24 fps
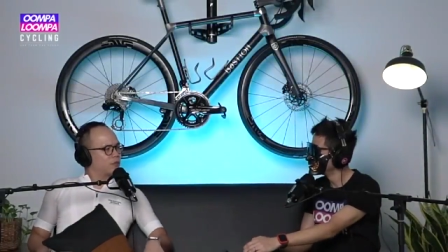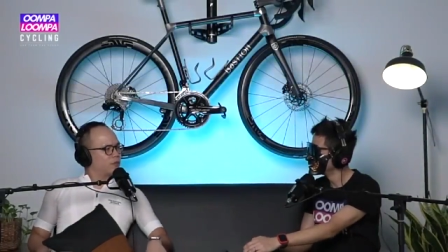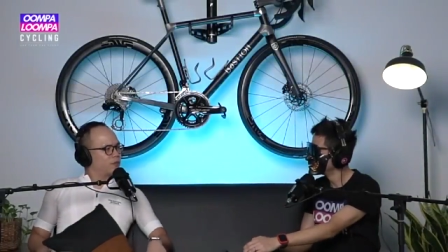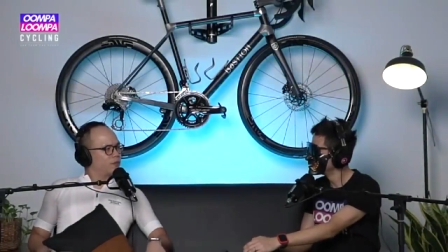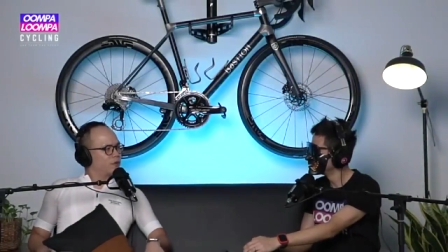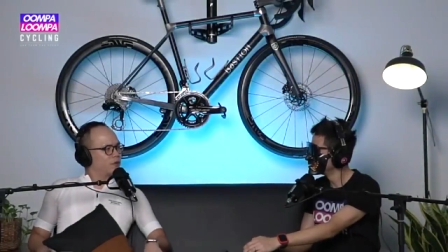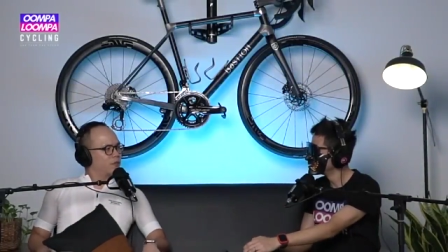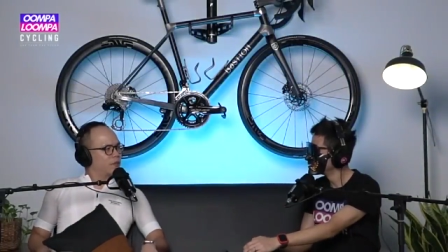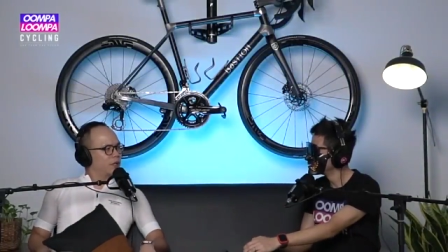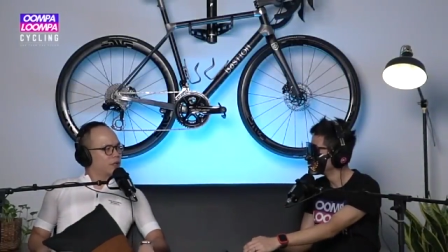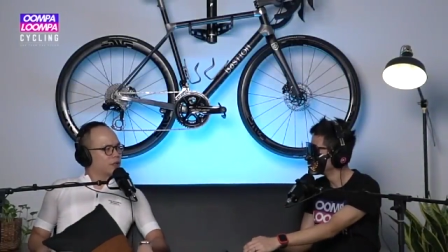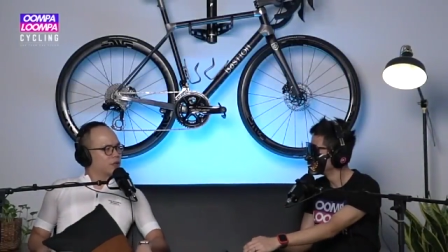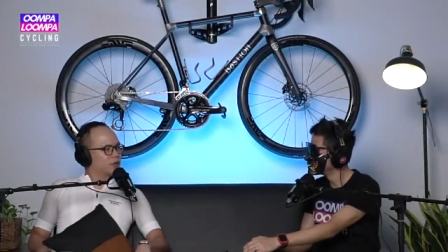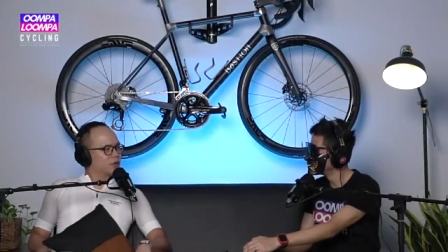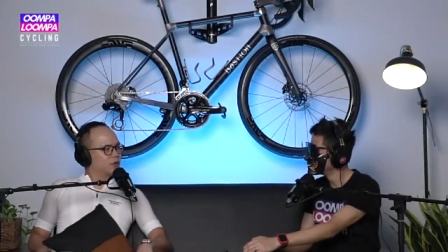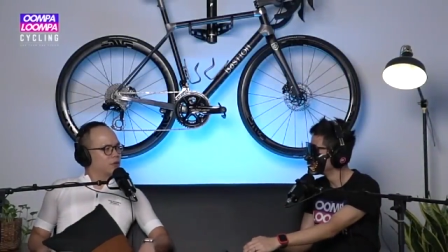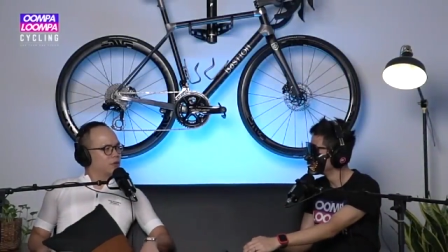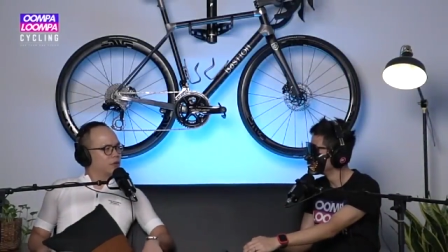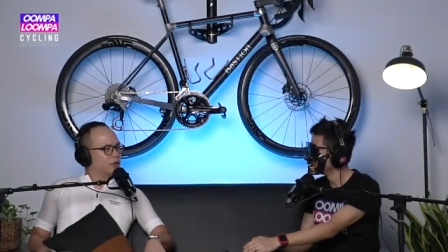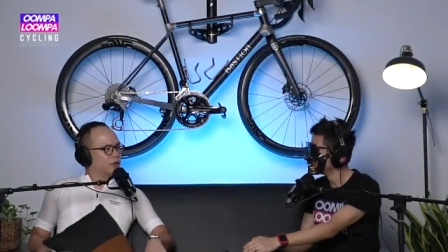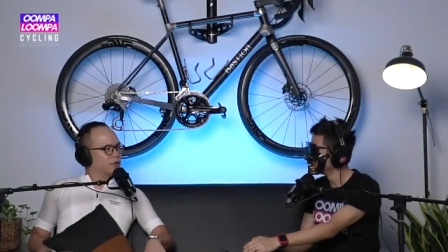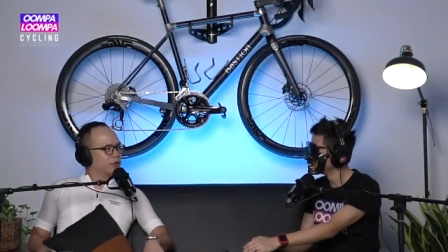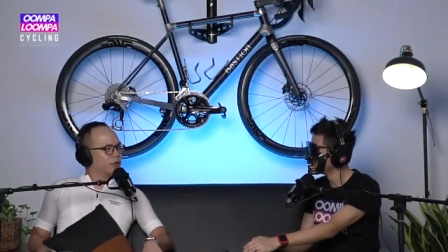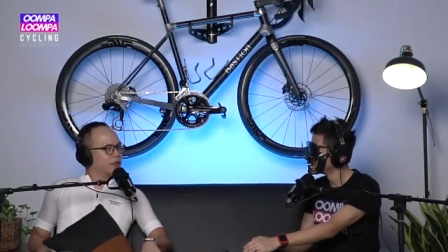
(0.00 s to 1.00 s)
few bucks a
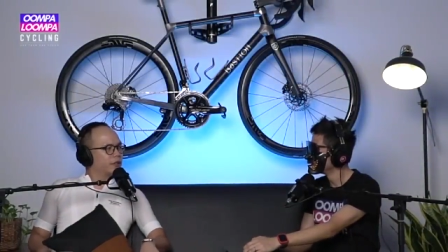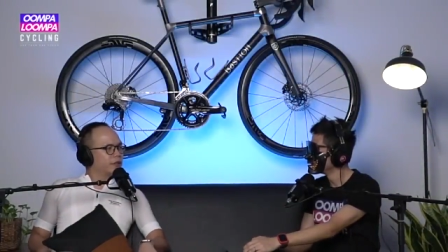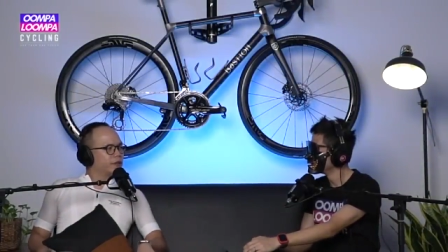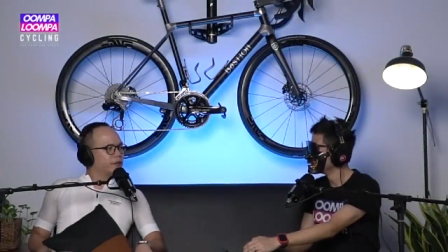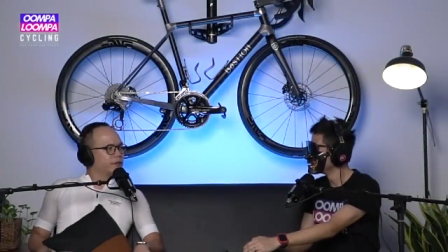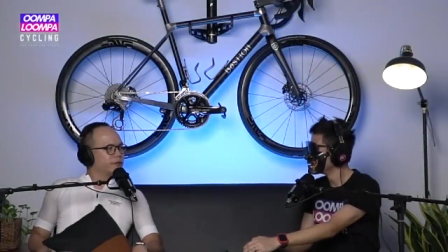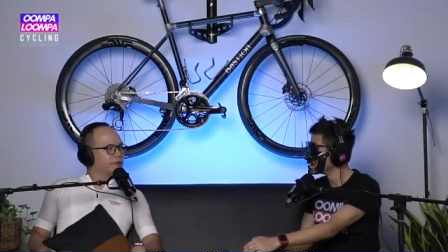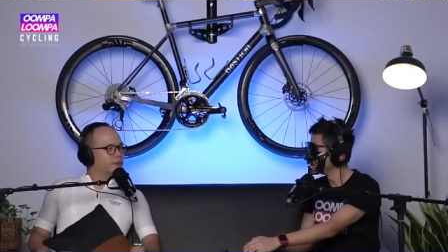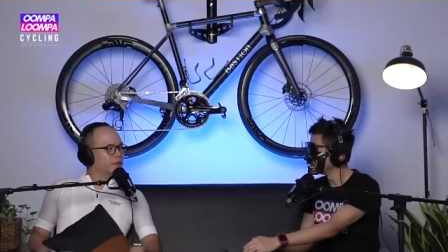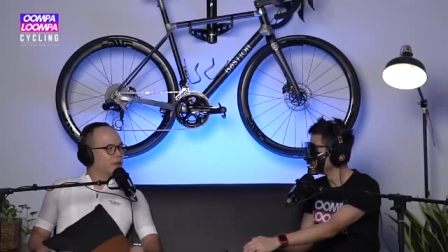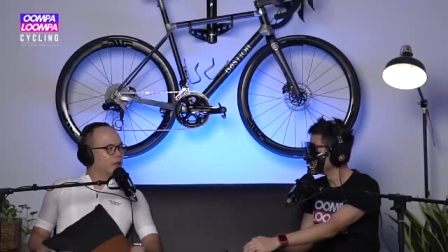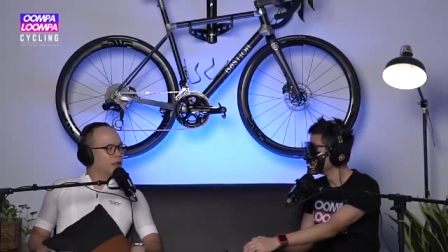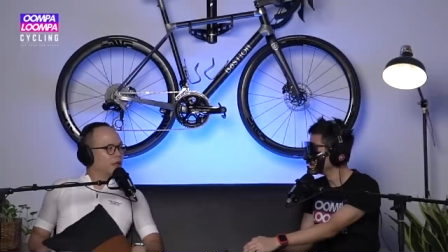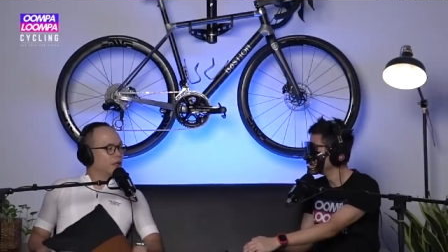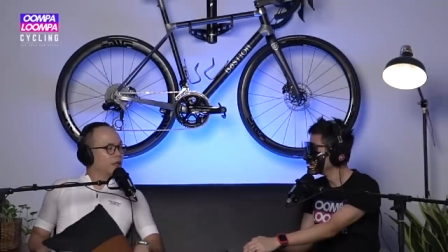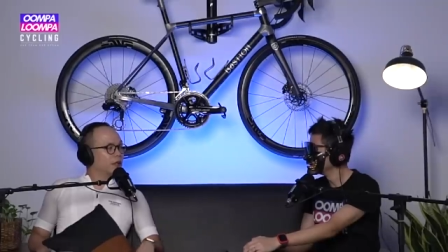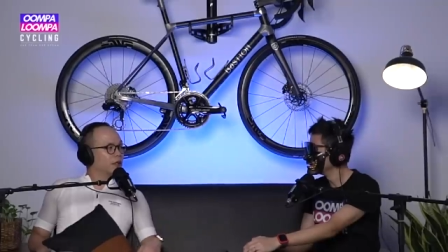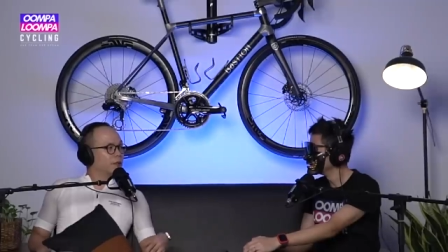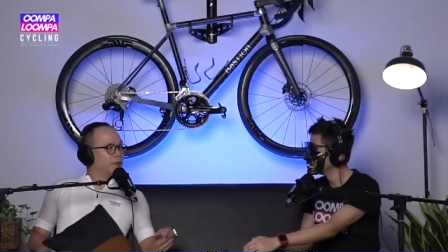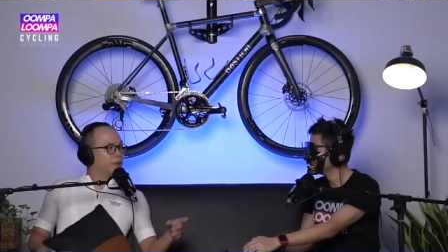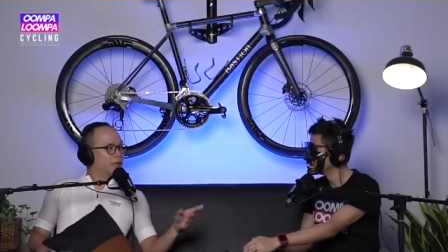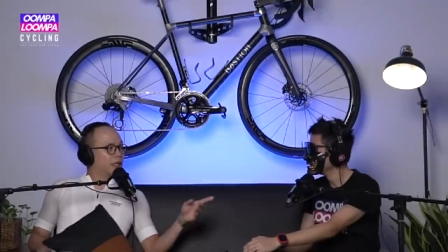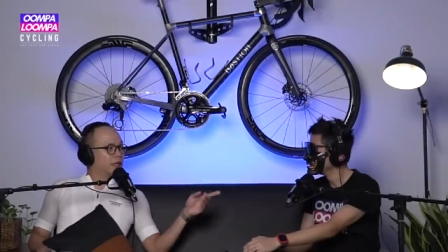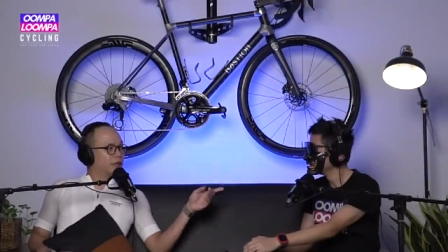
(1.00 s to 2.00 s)
week, right? Yeah. Eh,
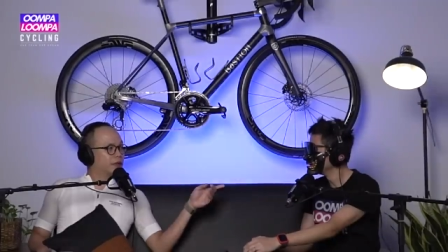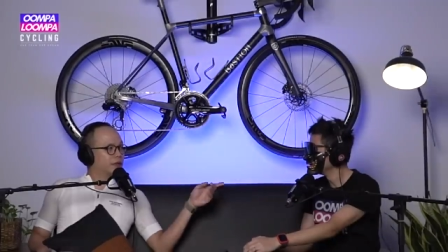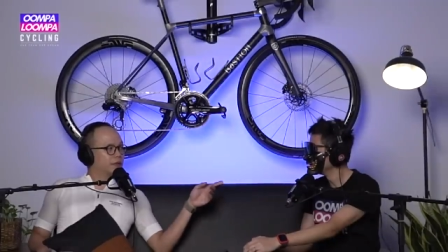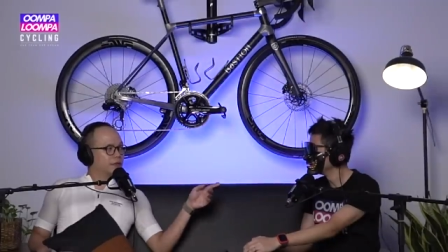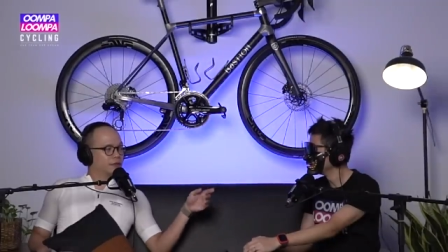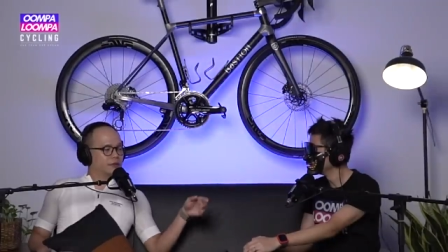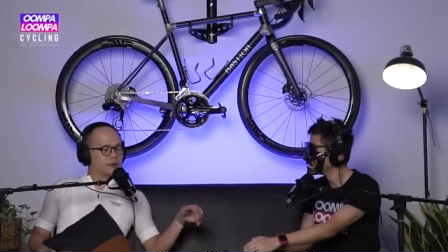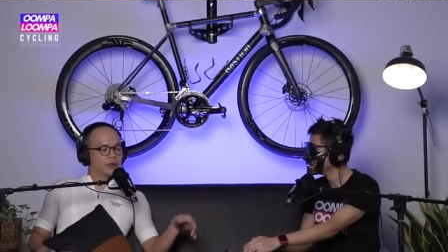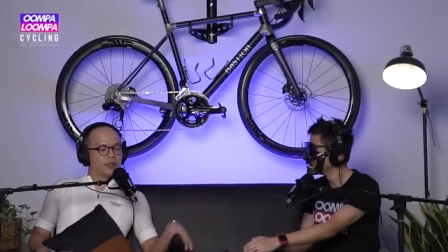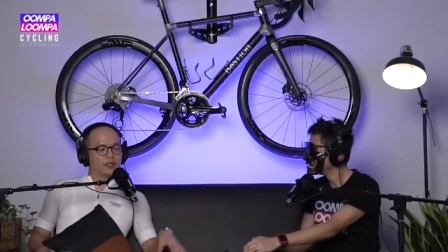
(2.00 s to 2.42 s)
a month.